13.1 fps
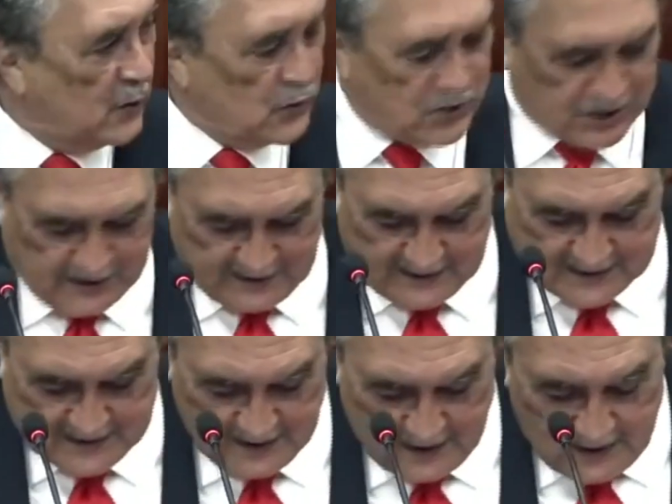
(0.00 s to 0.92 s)

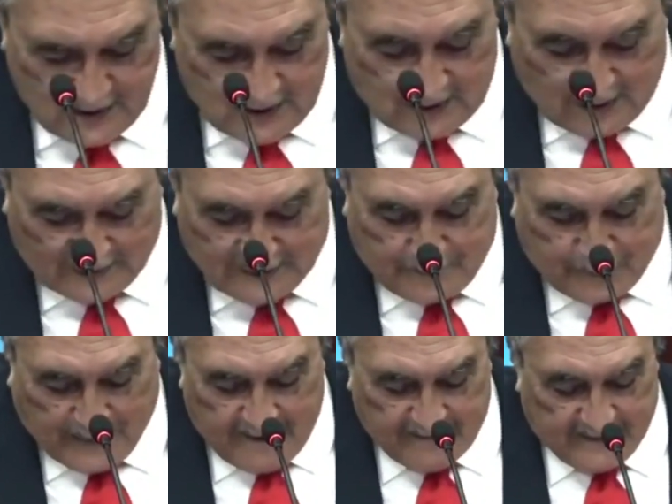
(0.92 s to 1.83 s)
Lucians, not
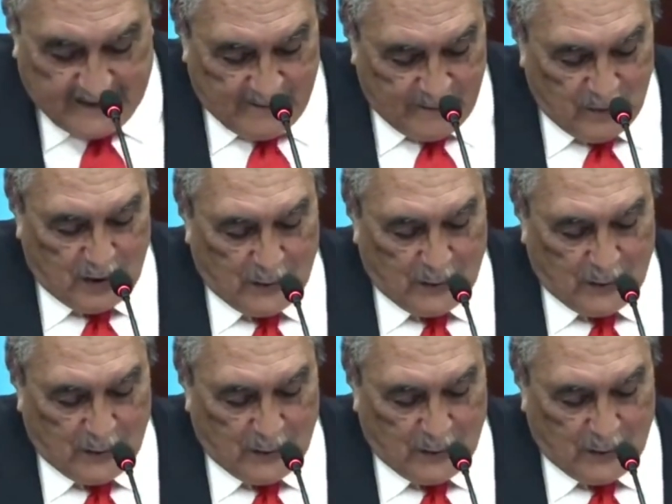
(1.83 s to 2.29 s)
deprive them